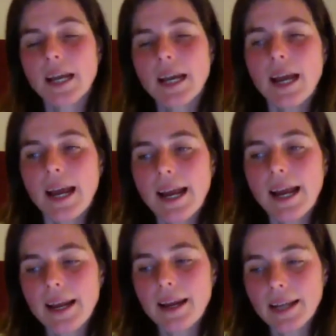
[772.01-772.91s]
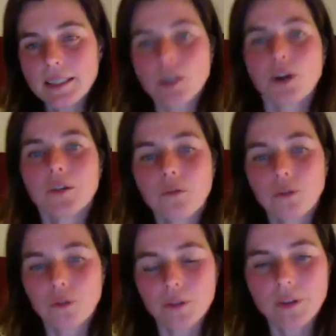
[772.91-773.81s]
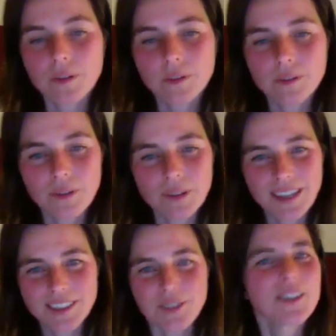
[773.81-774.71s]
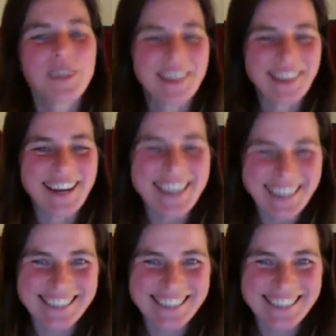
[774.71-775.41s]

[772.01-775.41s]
It's going forth. I don't think we are there yet.